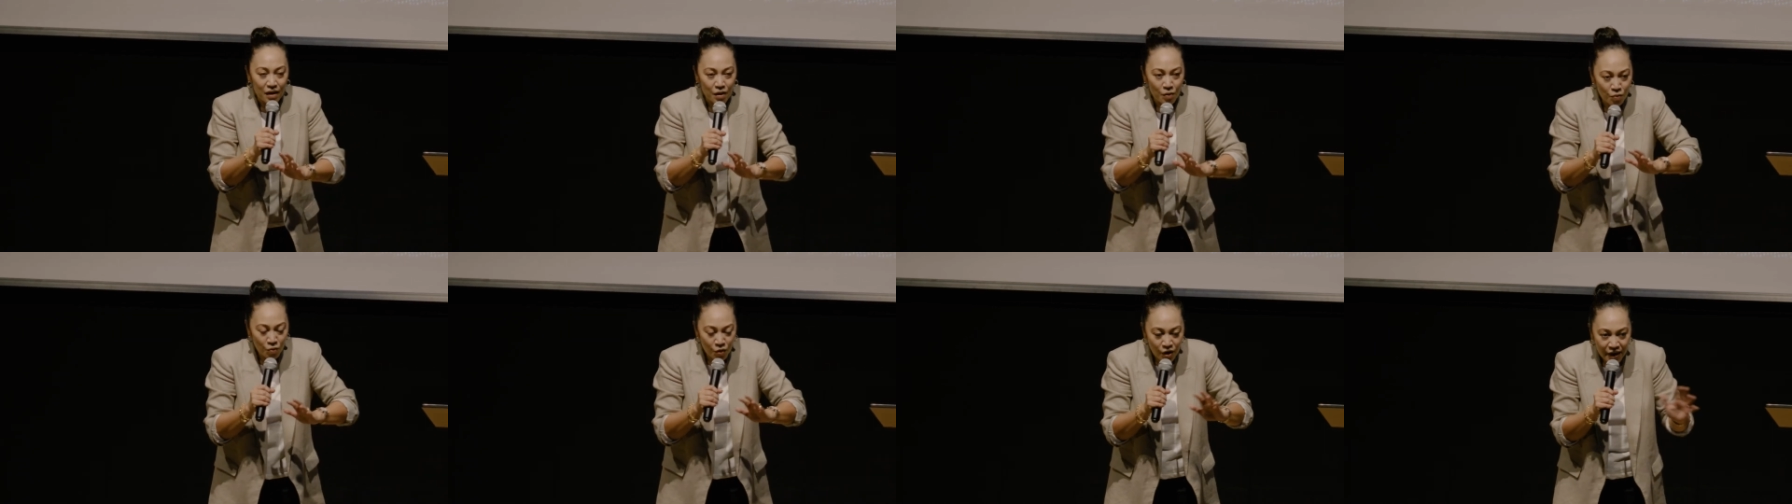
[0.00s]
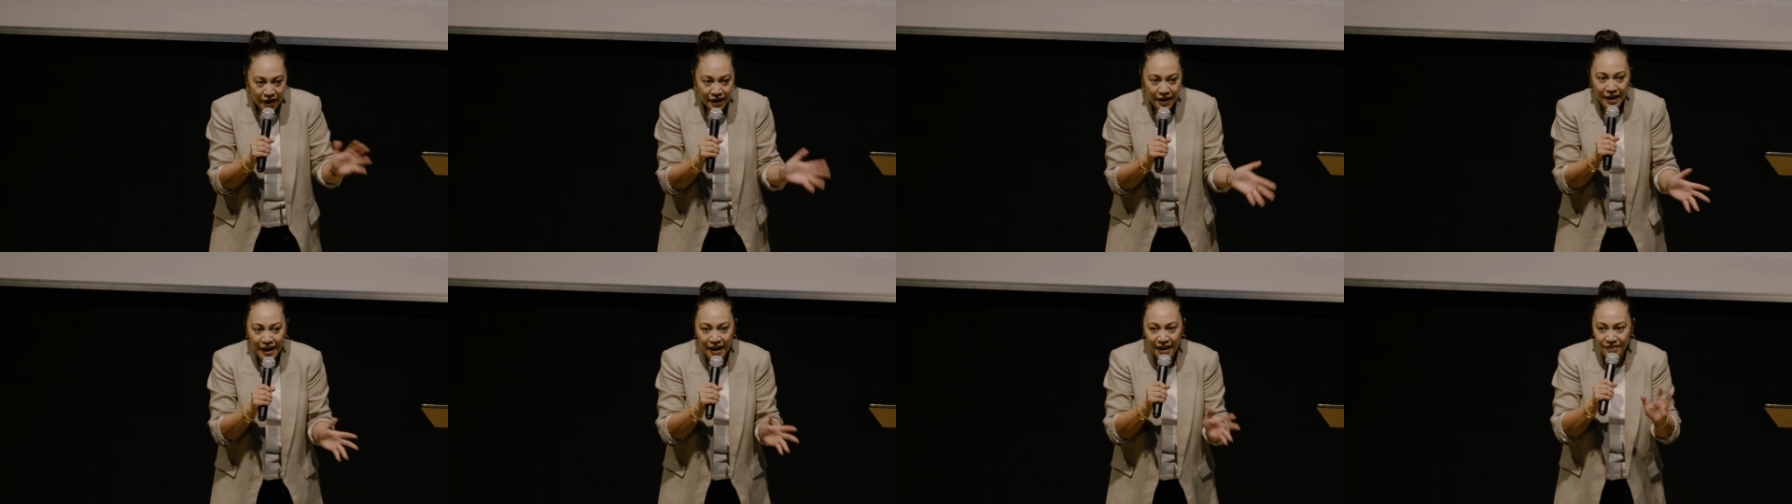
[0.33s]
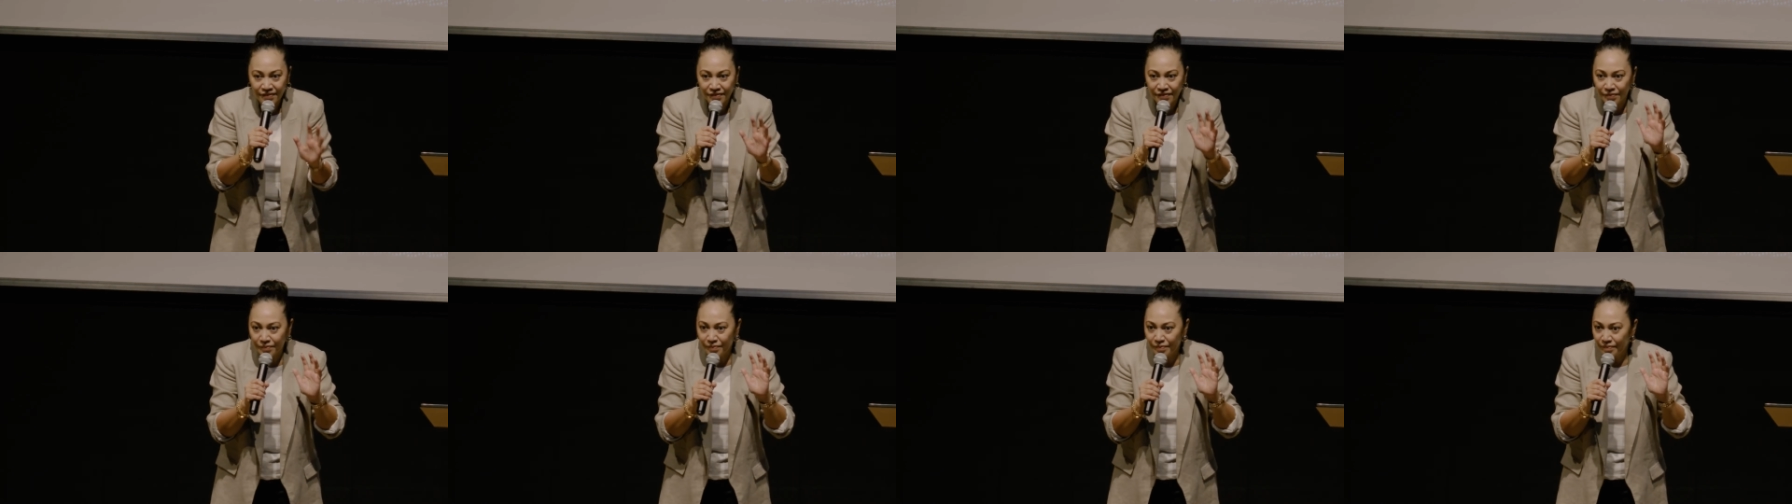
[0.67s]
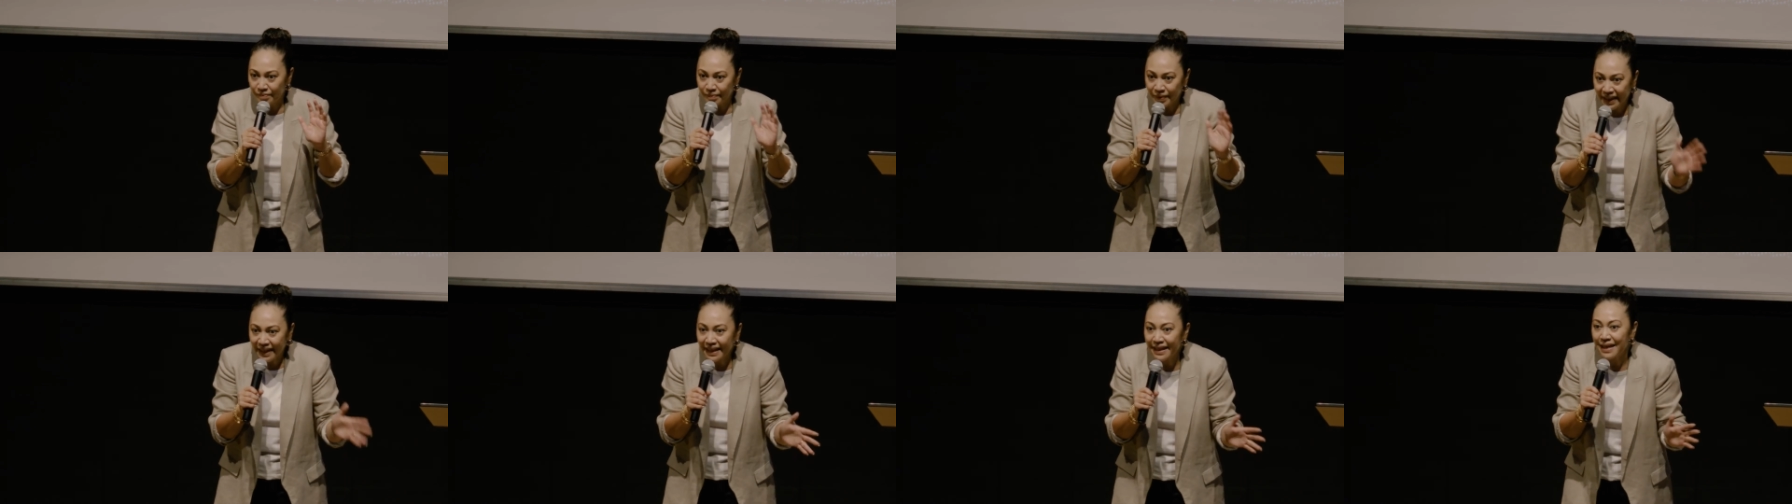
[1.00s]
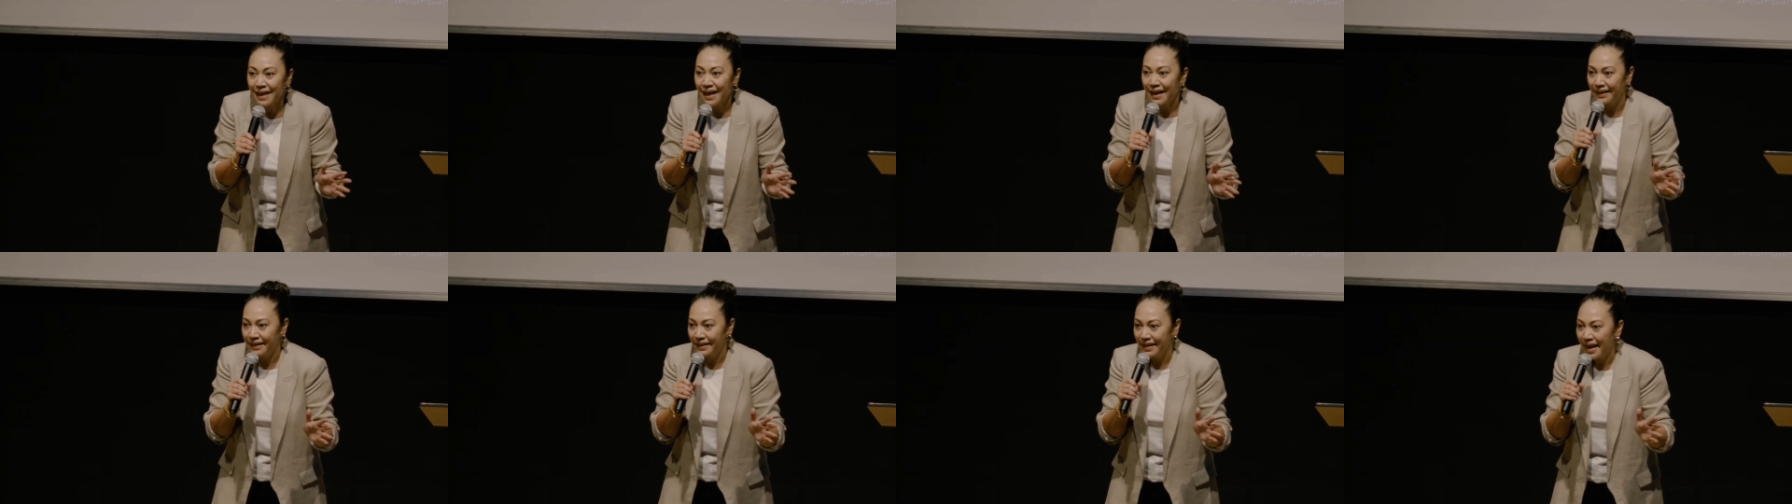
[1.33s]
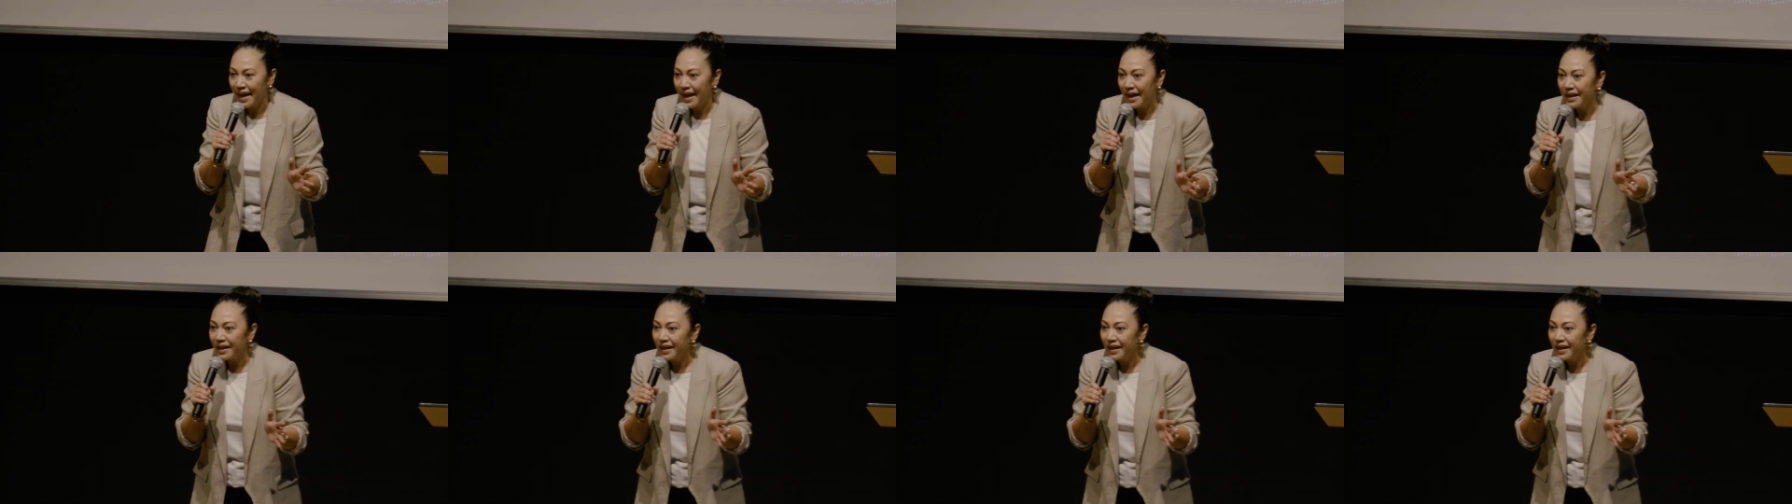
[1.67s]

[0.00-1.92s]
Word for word: wouldn't have been like that